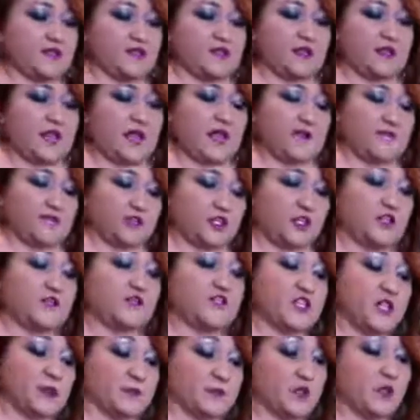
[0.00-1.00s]
after you've
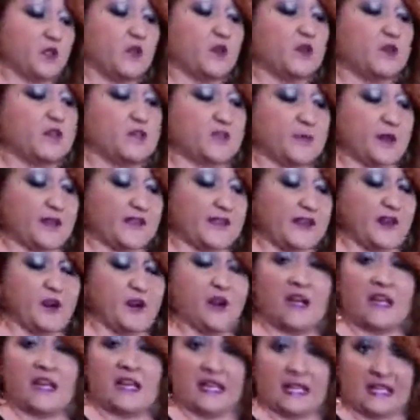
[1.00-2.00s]
shampooed, spray that
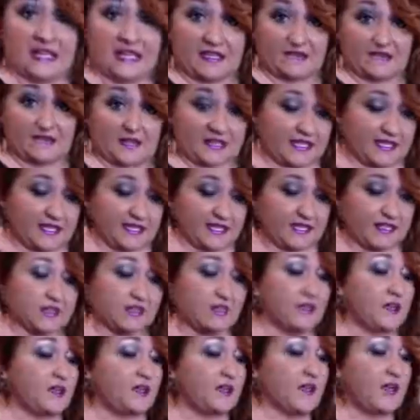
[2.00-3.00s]
on, leave it in,
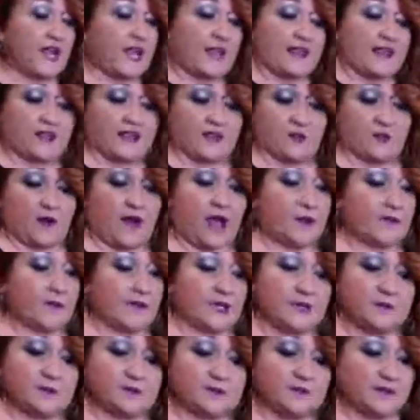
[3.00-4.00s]
and then wrap
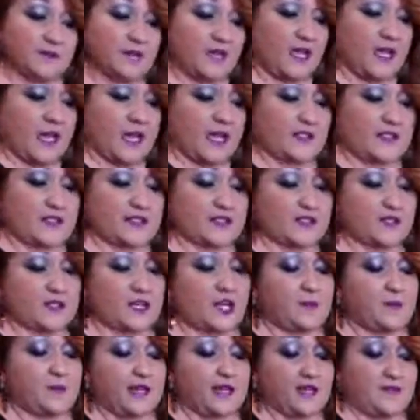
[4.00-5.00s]
it. And that's going to
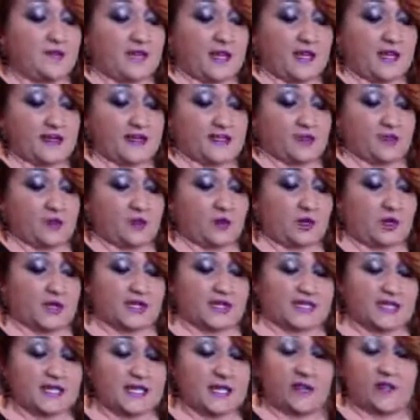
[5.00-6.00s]
help even out some
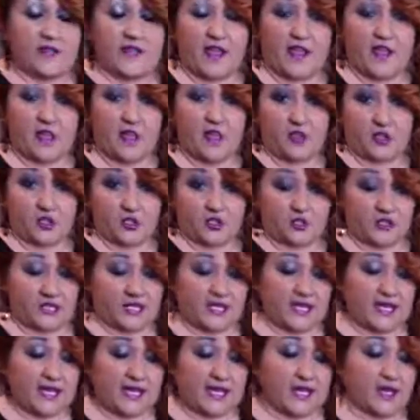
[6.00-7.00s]
porosity on that color treated
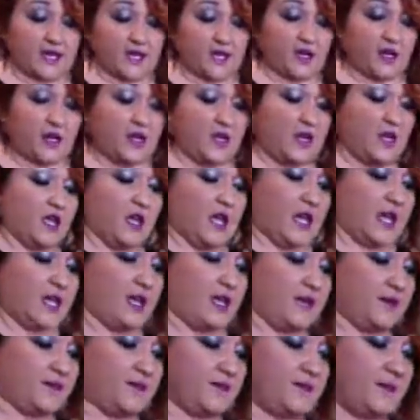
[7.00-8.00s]
hair
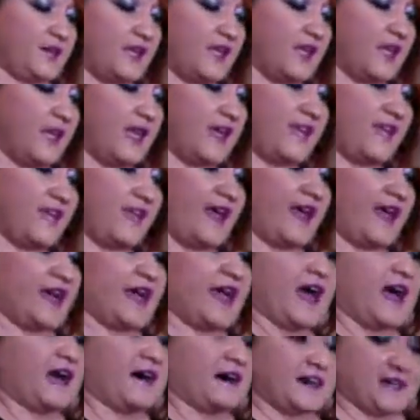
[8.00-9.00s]
and that
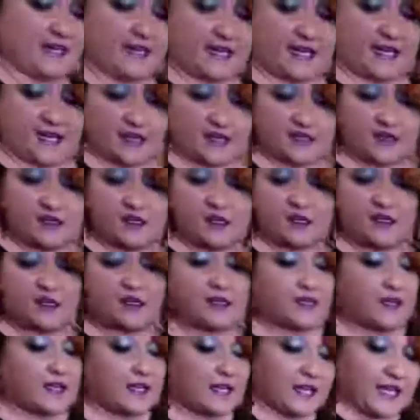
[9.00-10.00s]
highlighted hair.
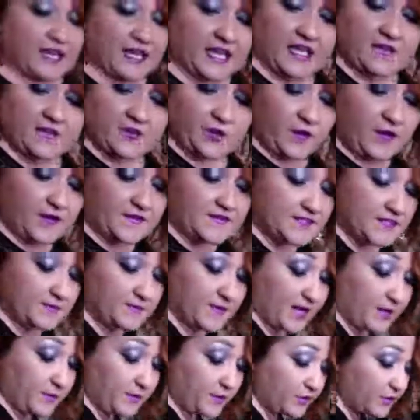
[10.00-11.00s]
If you have
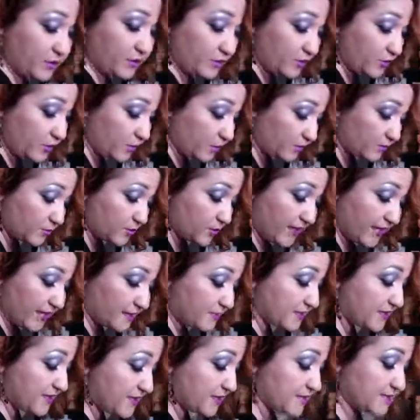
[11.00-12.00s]
somebody with normal hair, but
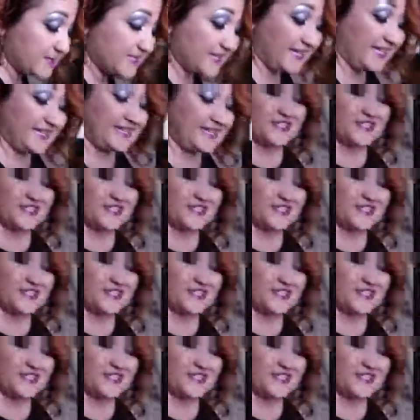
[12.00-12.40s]
those ends